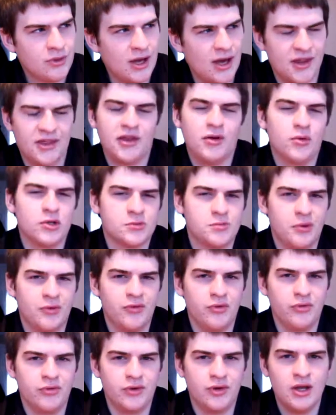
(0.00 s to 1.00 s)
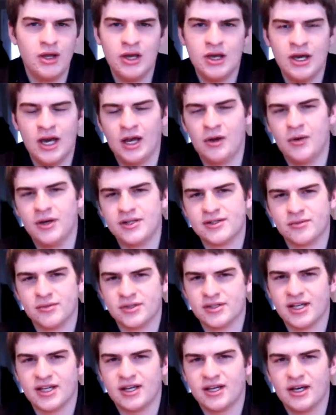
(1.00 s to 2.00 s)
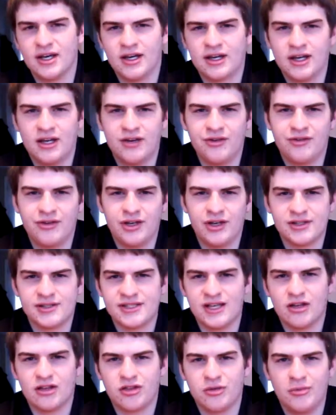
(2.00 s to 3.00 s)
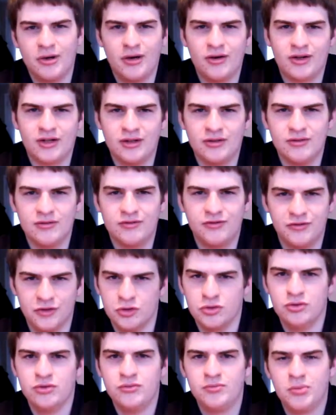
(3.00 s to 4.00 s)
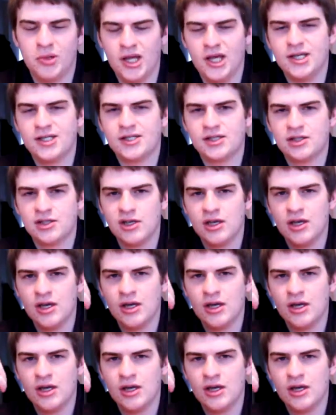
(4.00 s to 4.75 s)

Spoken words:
I think it was Peruvian. Anyways, it was like a kind of a South American food place.